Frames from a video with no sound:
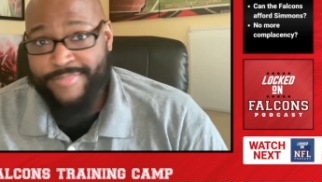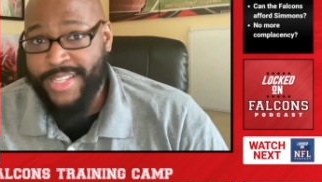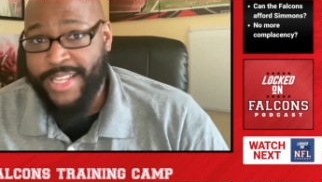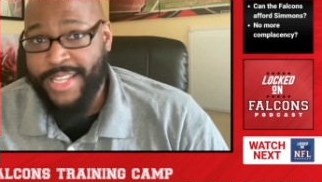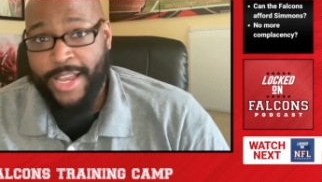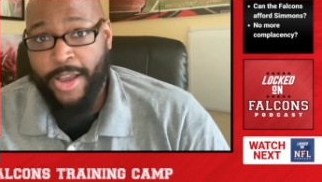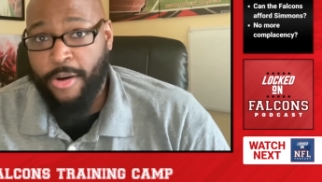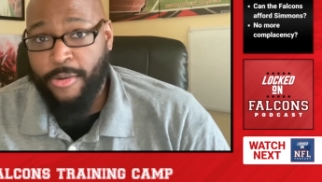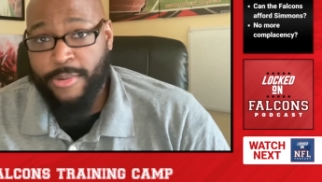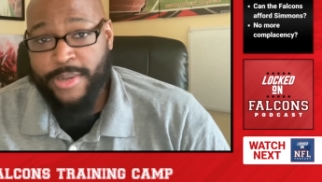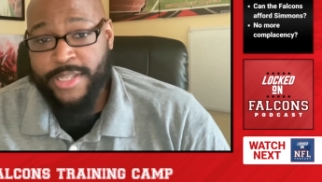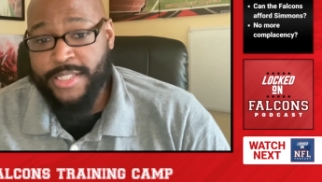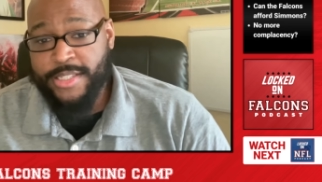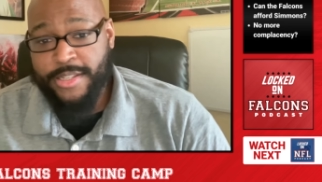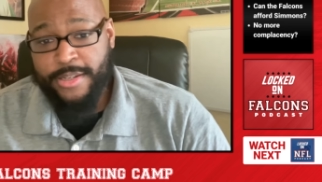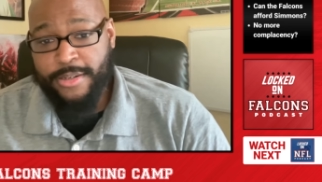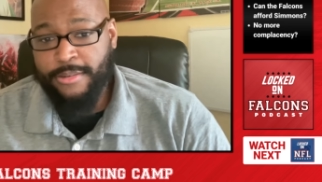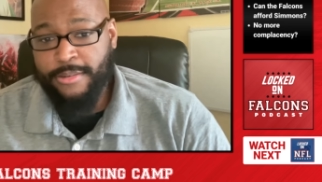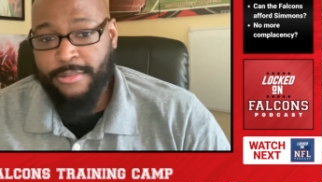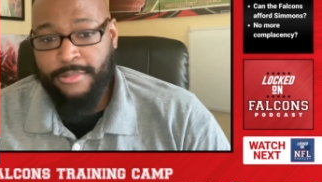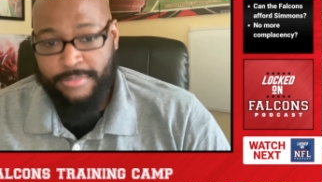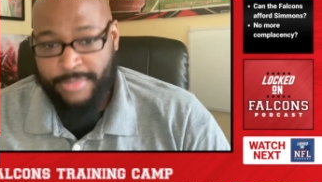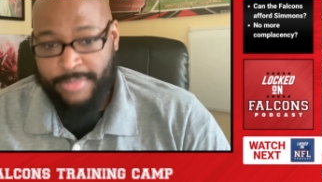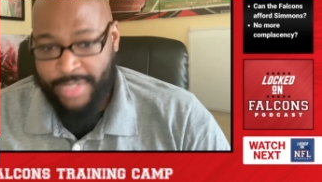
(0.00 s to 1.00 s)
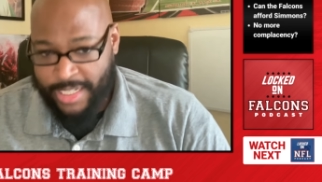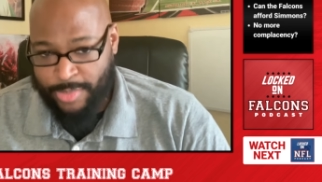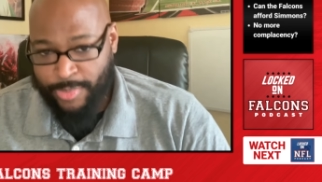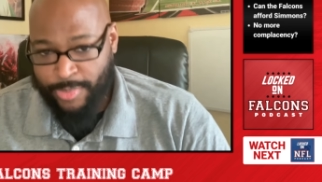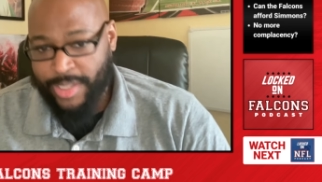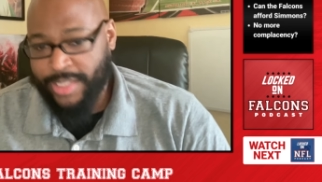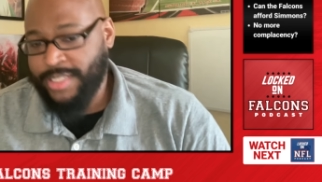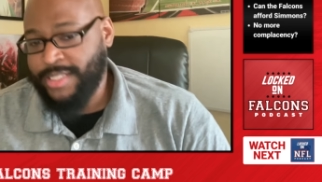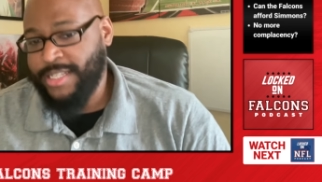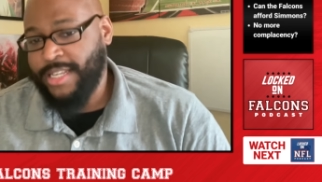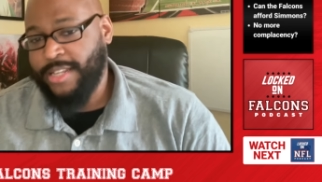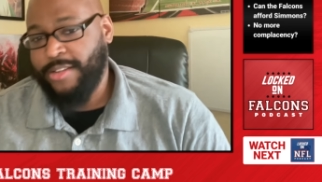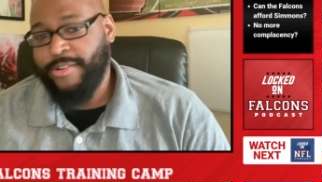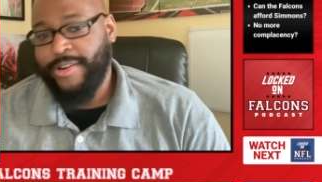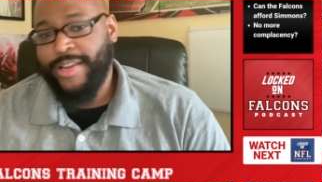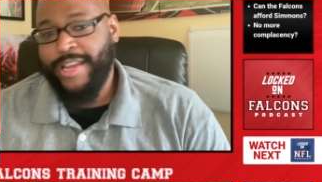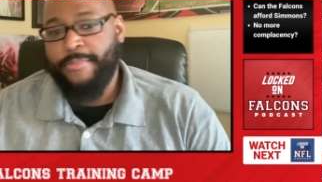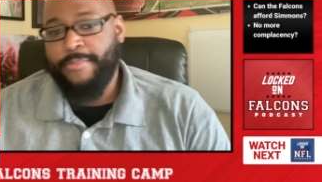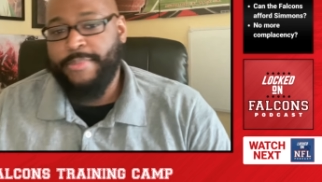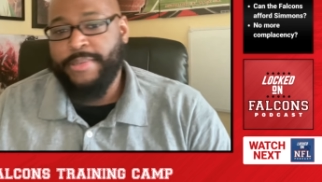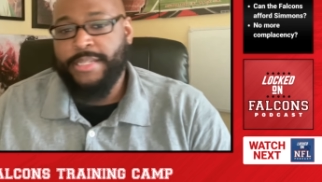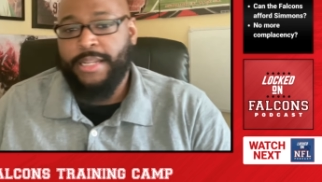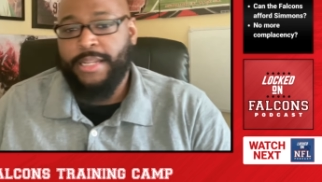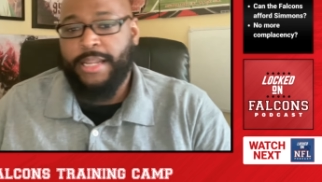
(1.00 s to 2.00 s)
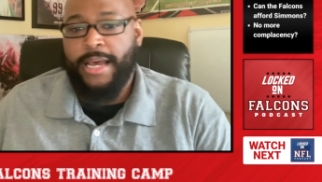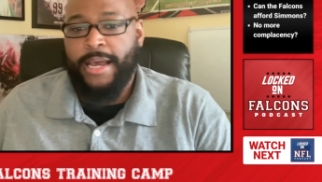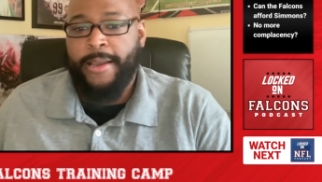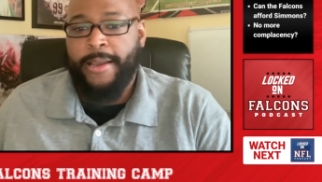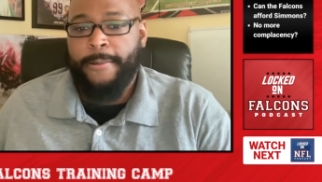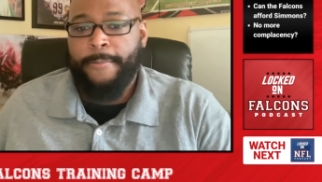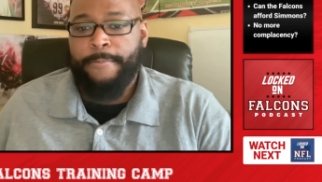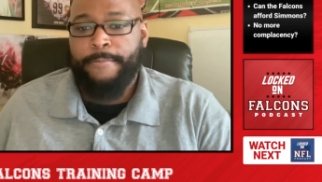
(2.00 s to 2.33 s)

They always do. That's why the salary cap is a lie.